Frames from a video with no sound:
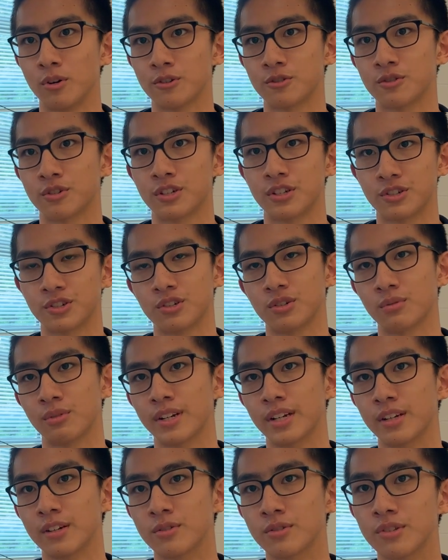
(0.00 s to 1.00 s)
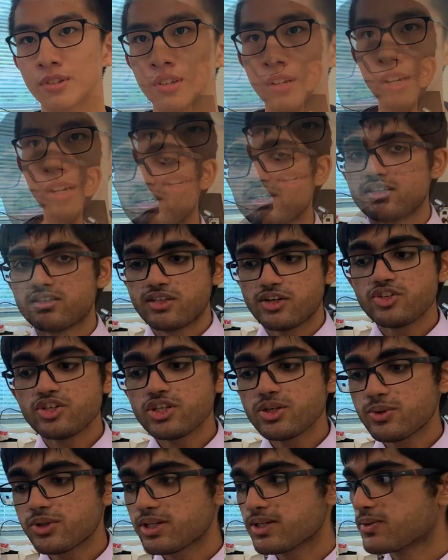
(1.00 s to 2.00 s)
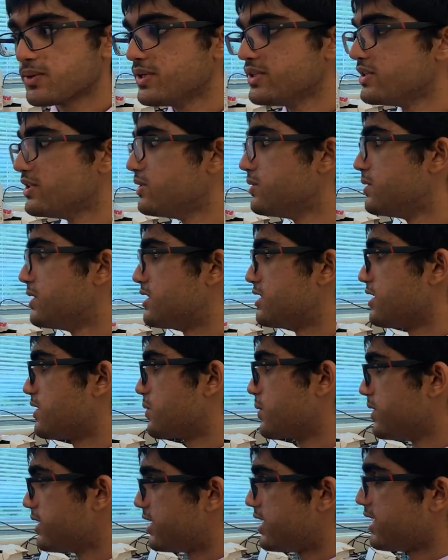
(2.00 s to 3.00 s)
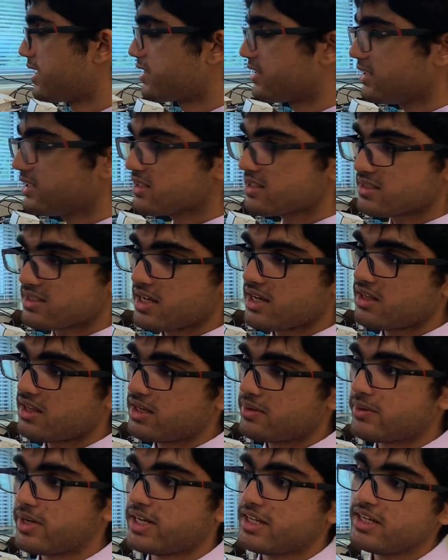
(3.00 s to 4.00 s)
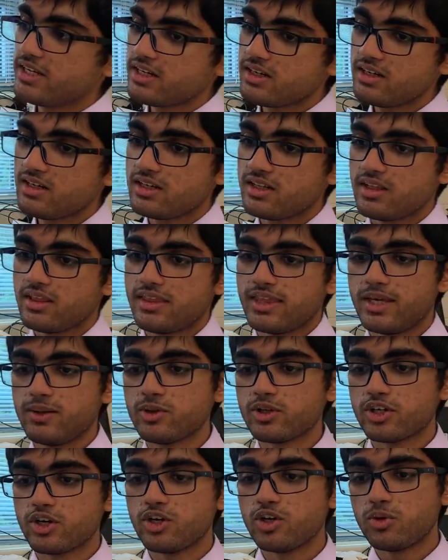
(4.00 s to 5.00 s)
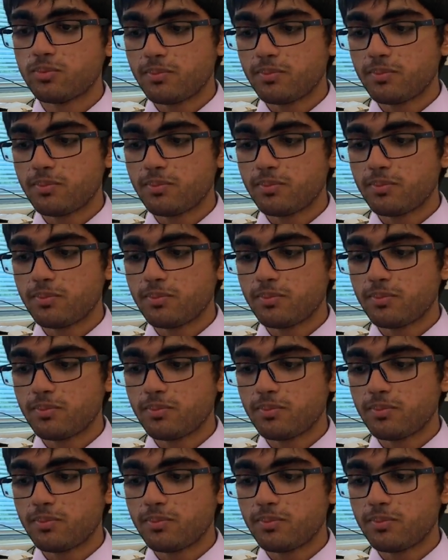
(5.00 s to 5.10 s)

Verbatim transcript: traditional radios. Uh, essentially what they're going to do is they're going to take this satellite right here, they will go